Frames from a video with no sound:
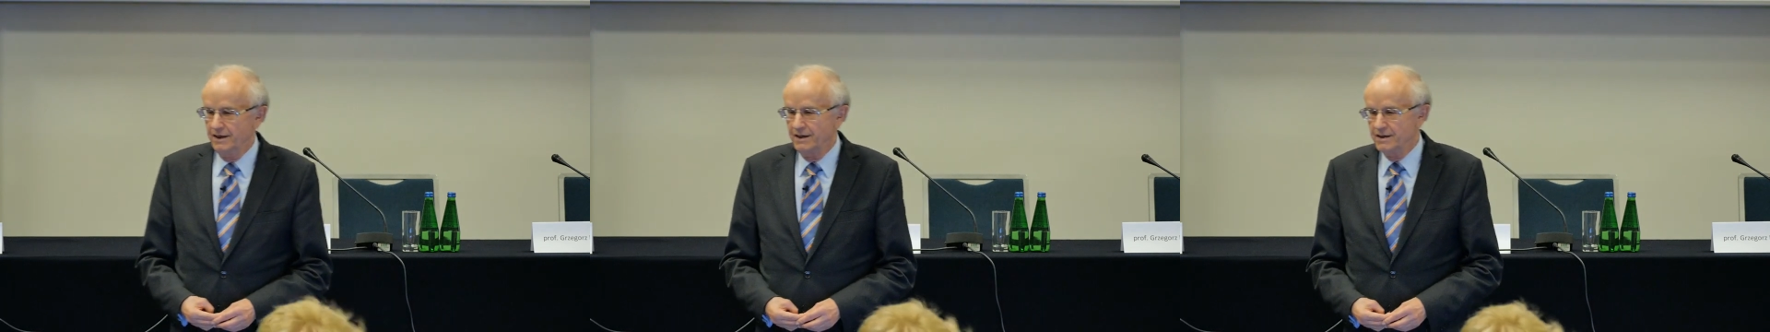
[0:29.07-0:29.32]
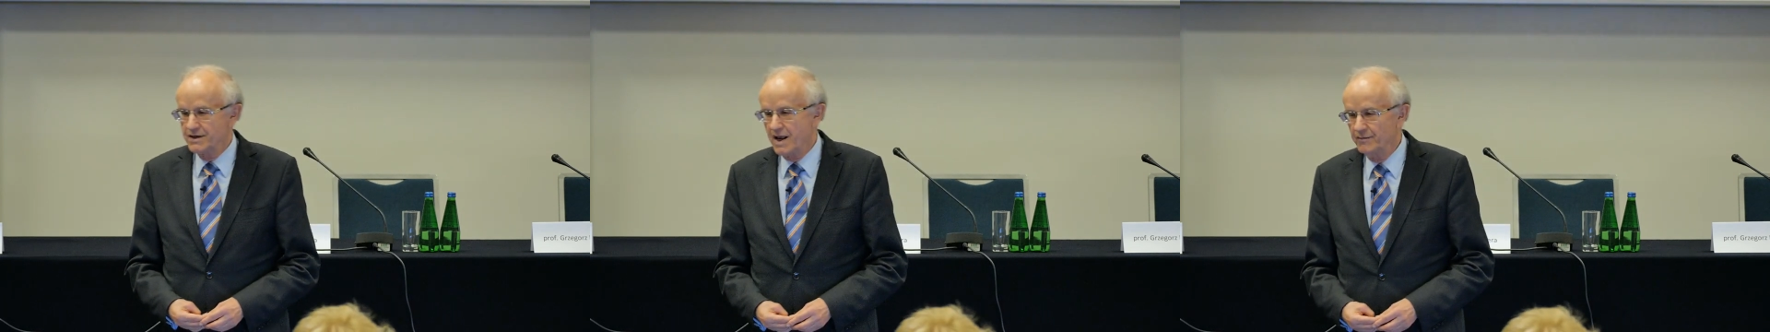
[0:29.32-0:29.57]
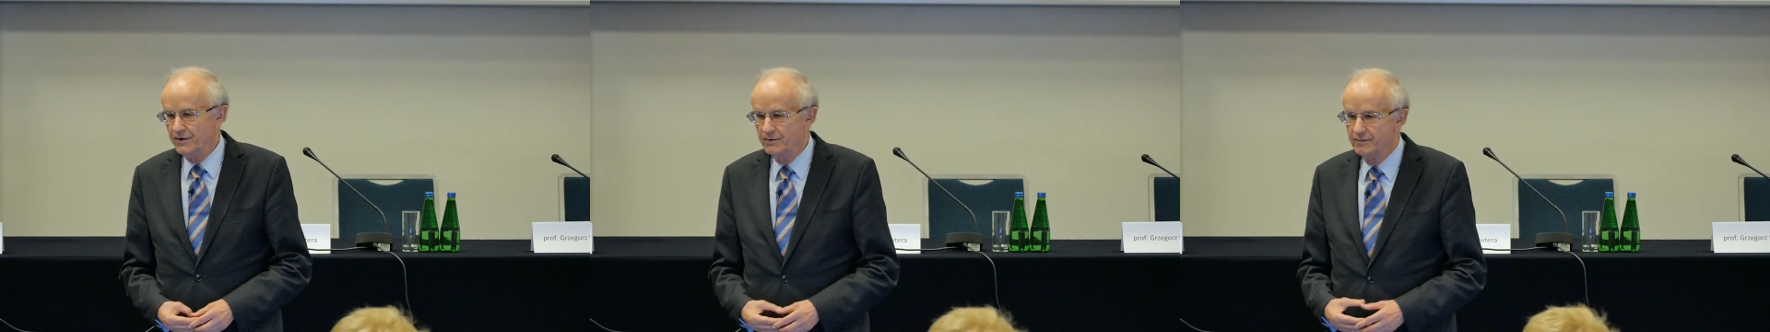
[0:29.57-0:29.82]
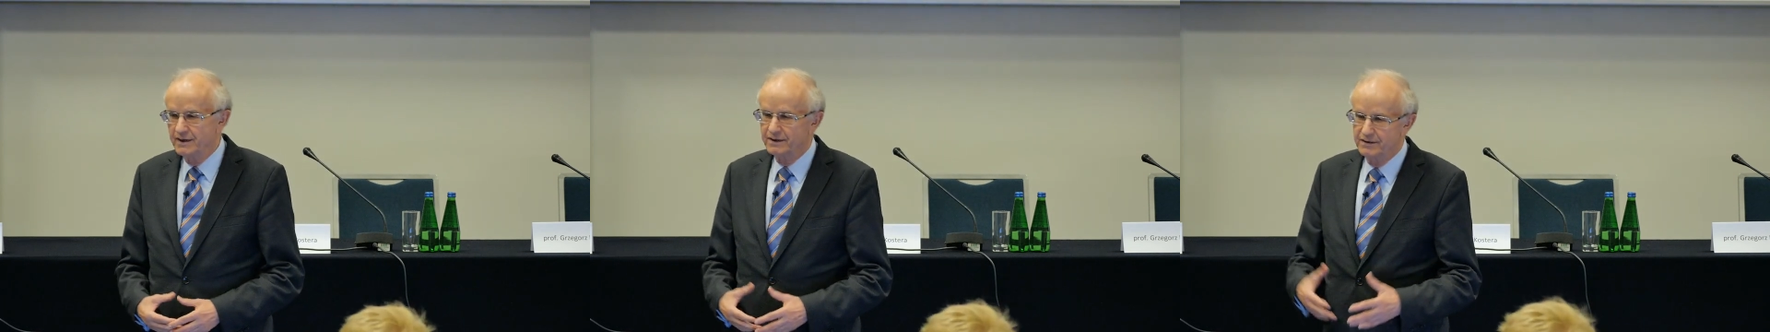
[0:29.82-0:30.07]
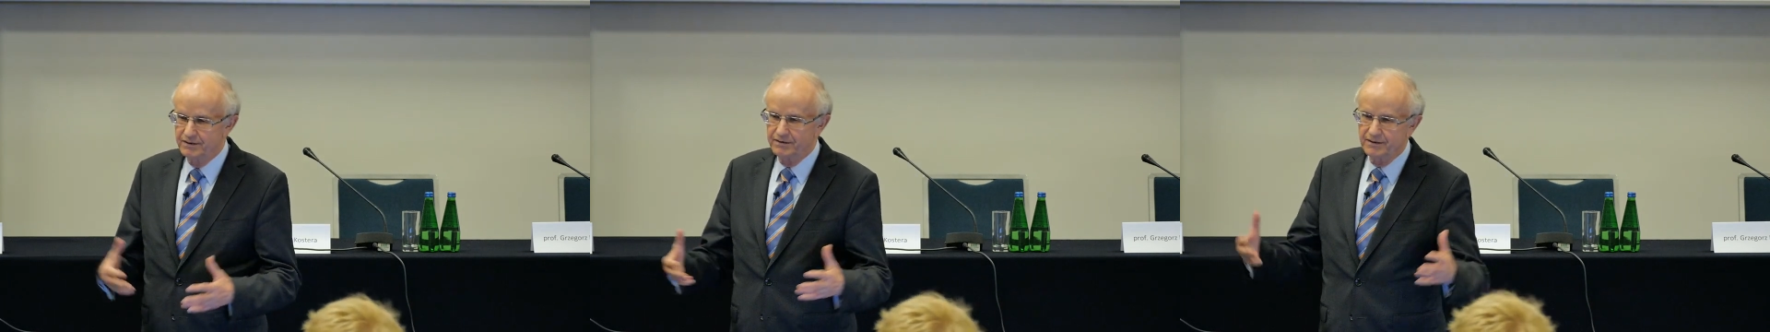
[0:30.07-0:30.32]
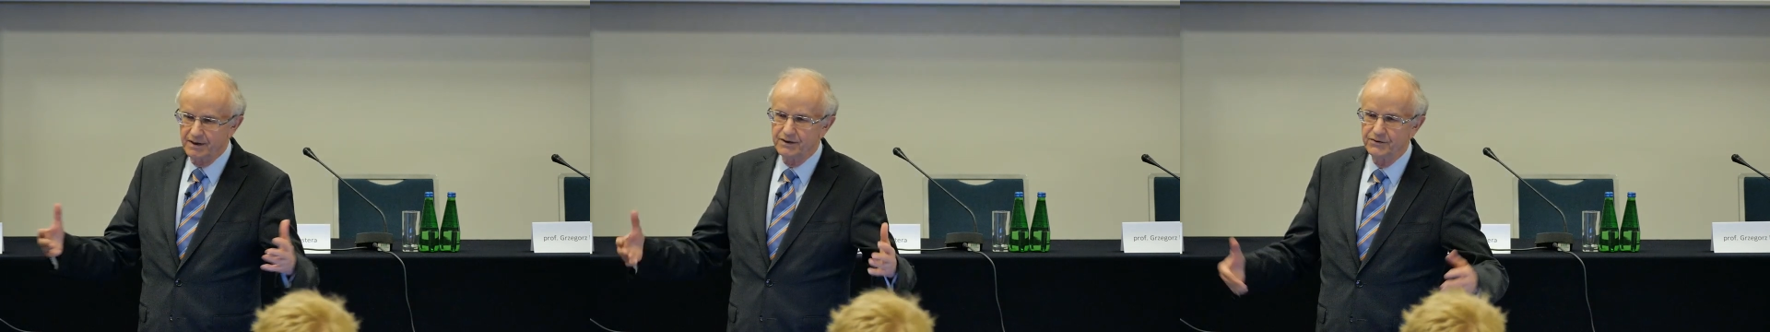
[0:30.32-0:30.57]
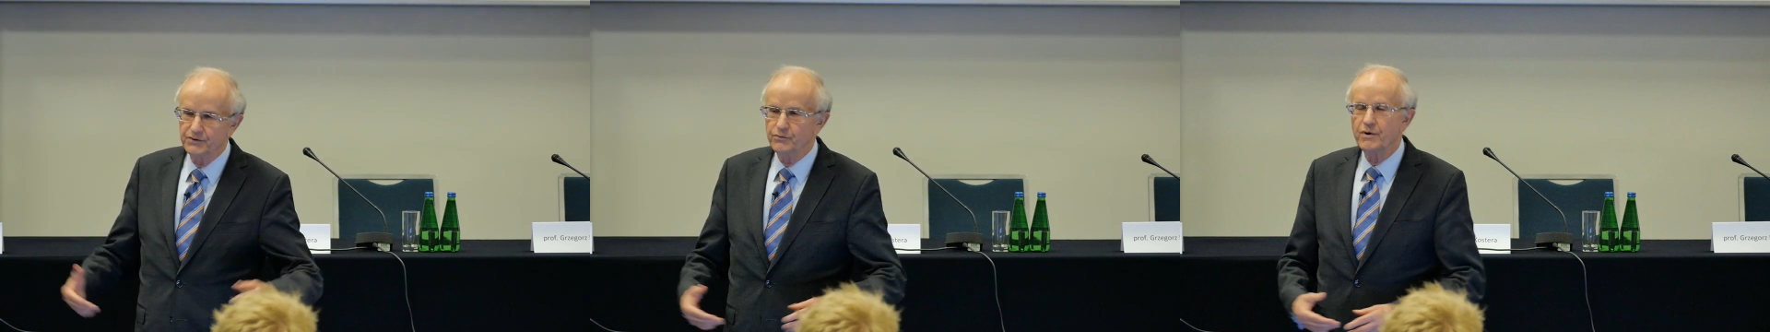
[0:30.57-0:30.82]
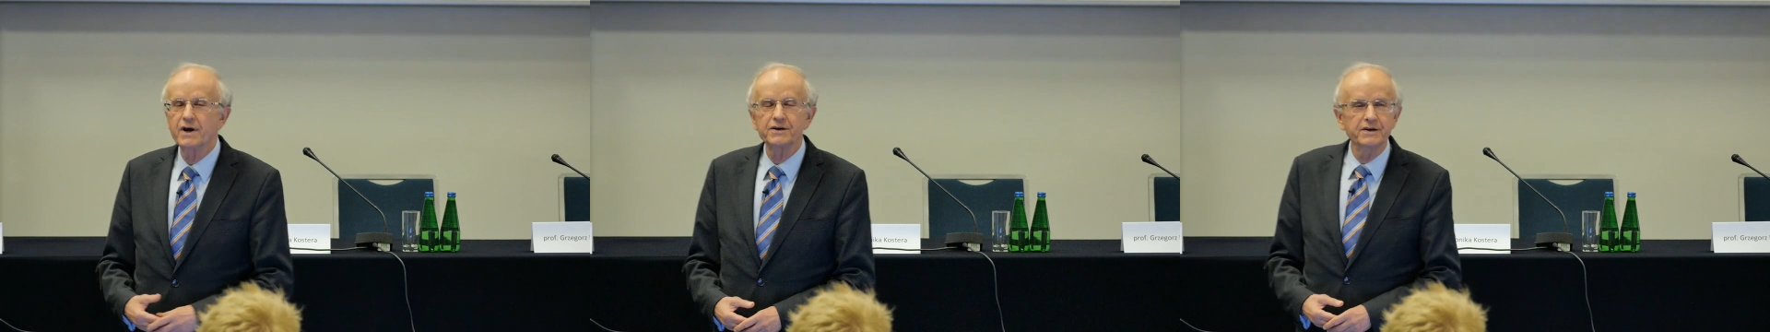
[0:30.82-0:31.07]
summit, but
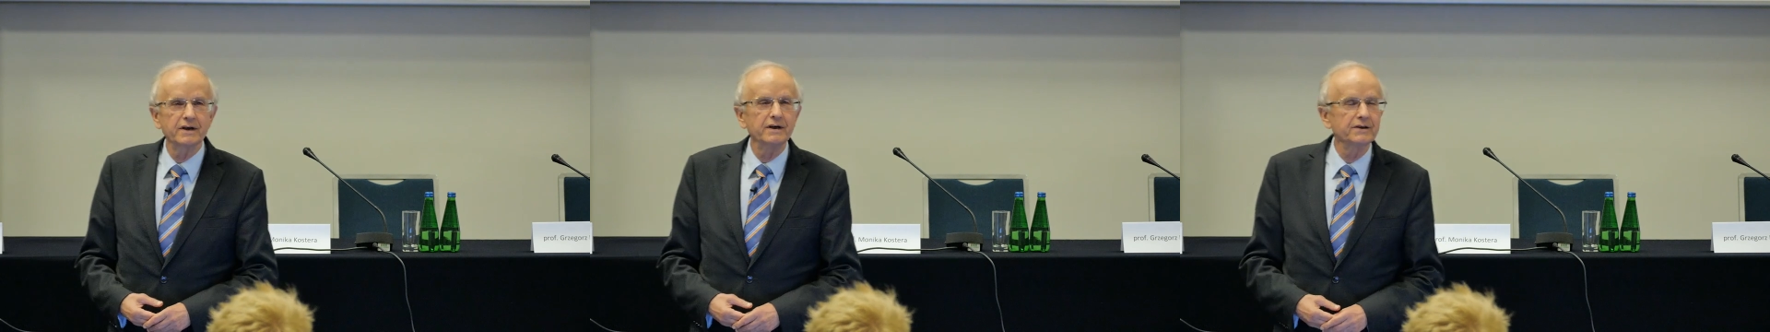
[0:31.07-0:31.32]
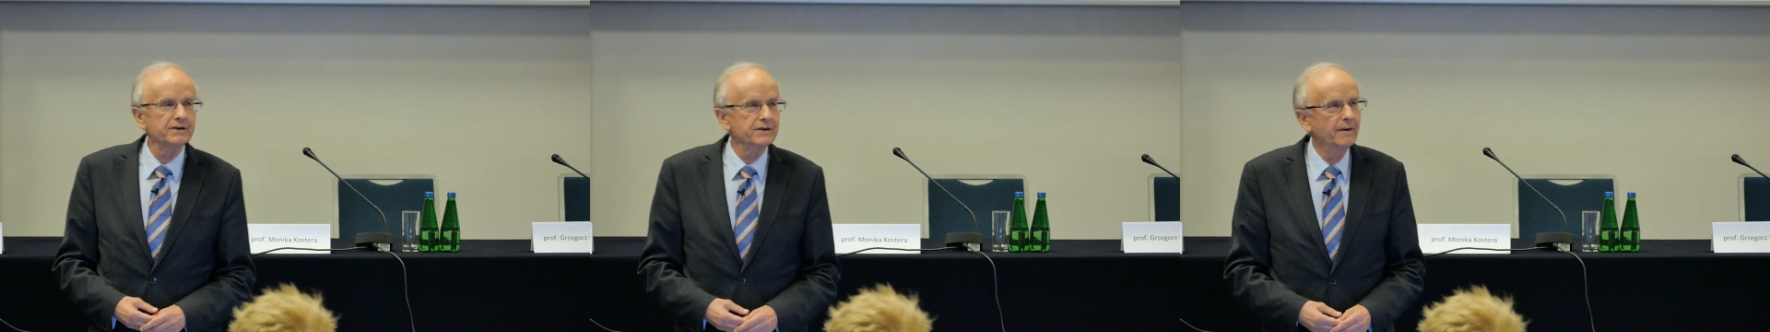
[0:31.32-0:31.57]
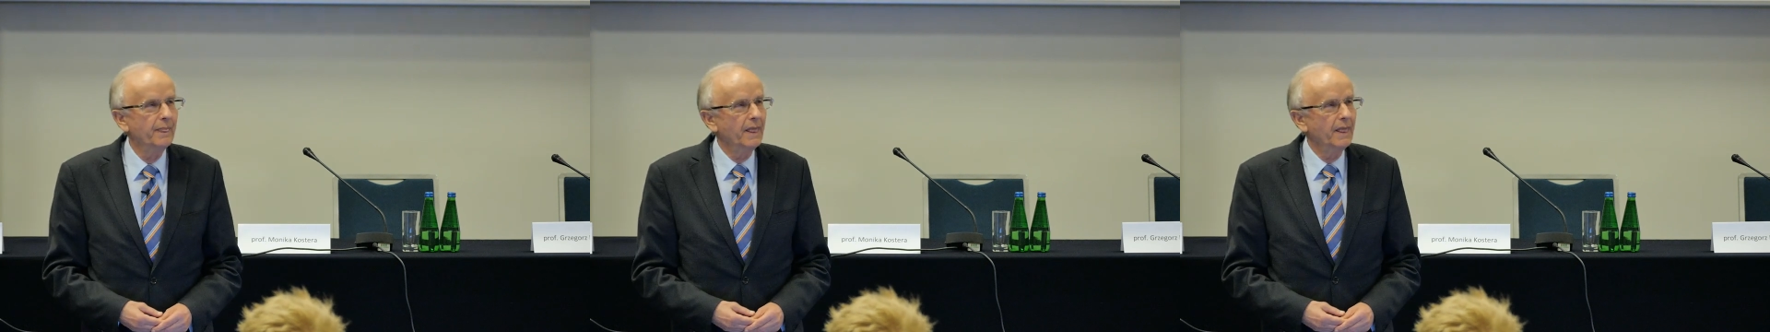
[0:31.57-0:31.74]
Eurasia is